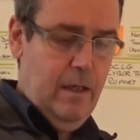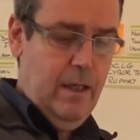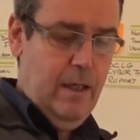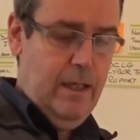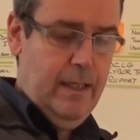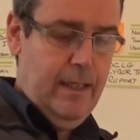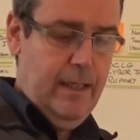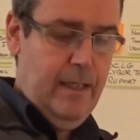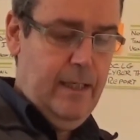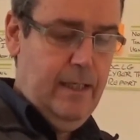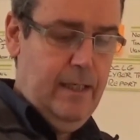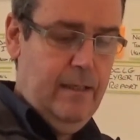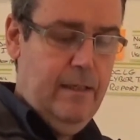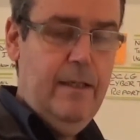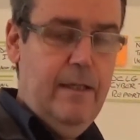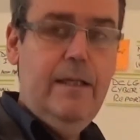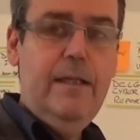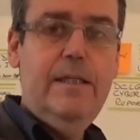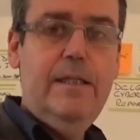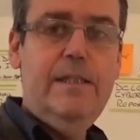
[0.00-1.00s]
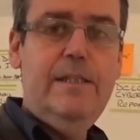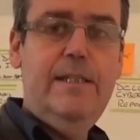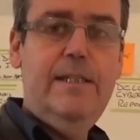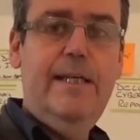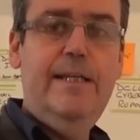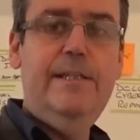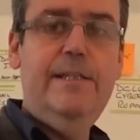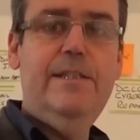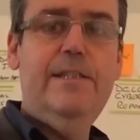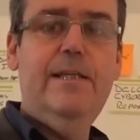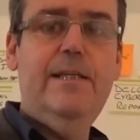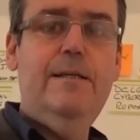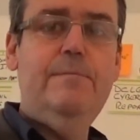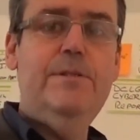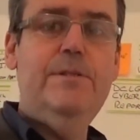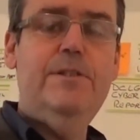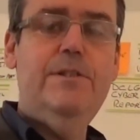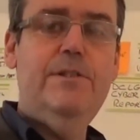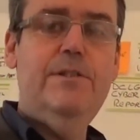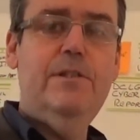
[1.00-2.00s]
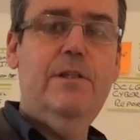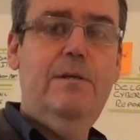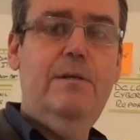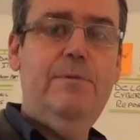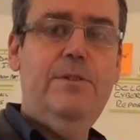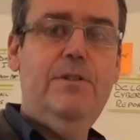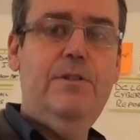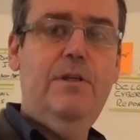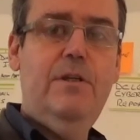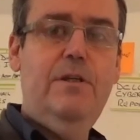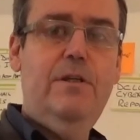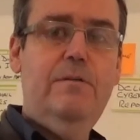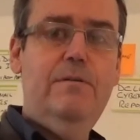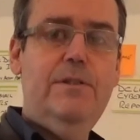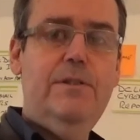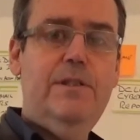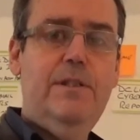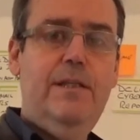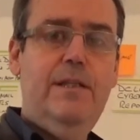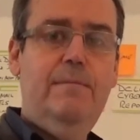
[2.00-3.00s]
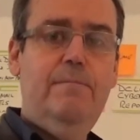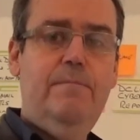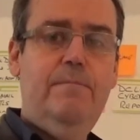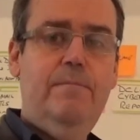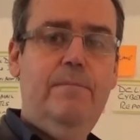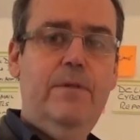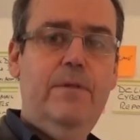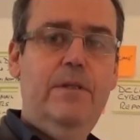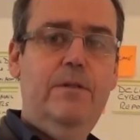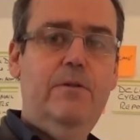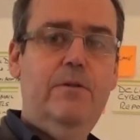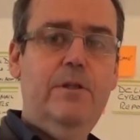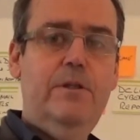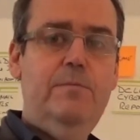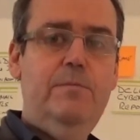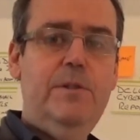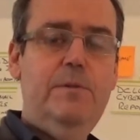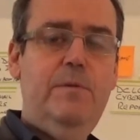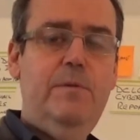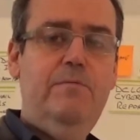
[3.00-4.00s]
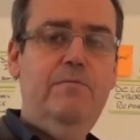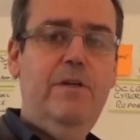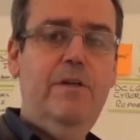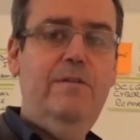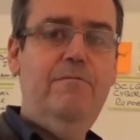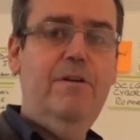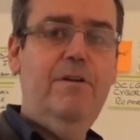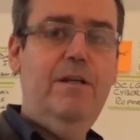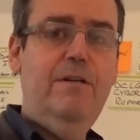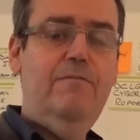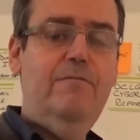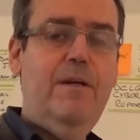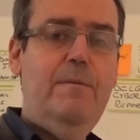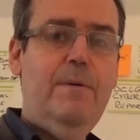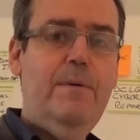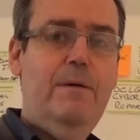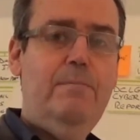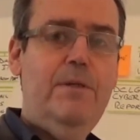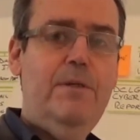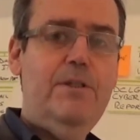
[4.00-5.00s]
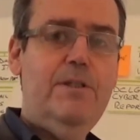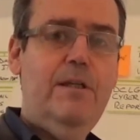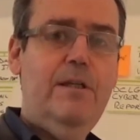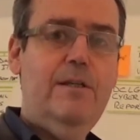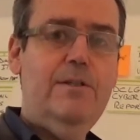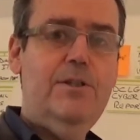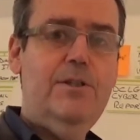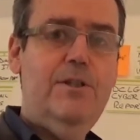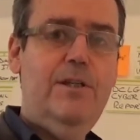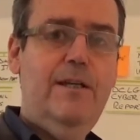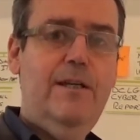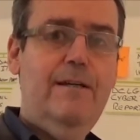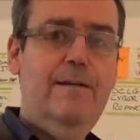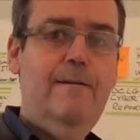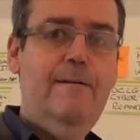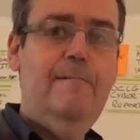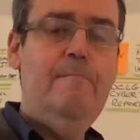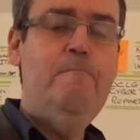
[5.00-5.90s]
Again, 10 steps to cyber security. The document's been rewritten, republished last year.